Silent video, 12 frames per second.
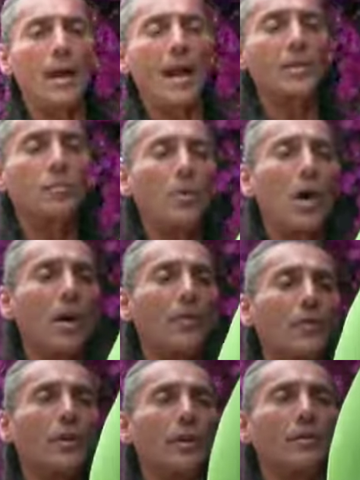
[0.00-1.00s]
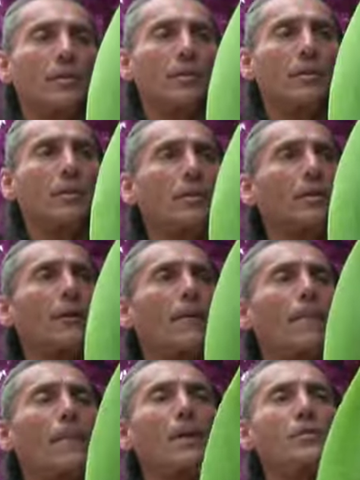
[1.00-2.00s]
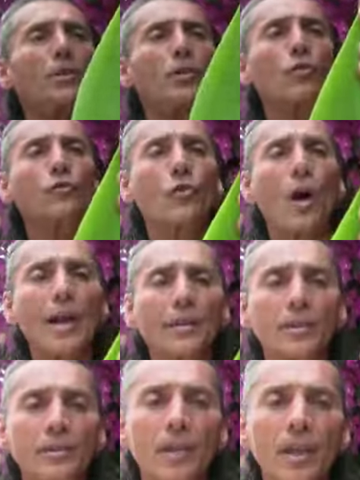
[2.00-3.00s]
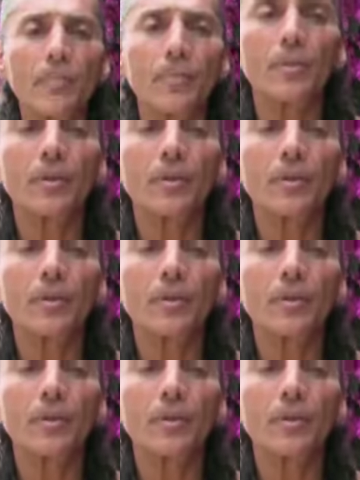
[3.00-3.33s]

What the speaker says: has bothered it. It's a little dry at the tip,